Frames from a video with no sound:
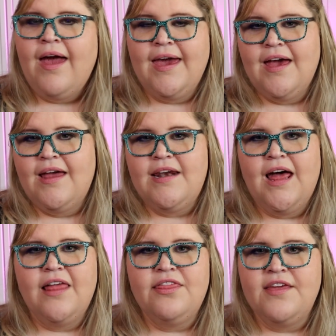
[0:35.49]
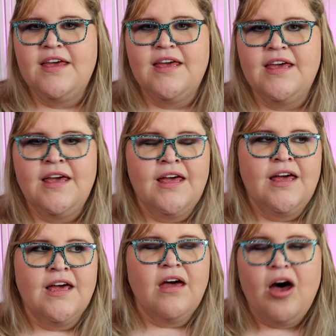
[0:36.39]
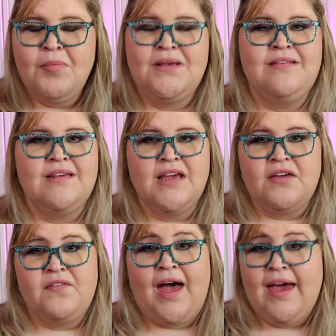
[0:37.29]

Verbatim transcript: and the comments that have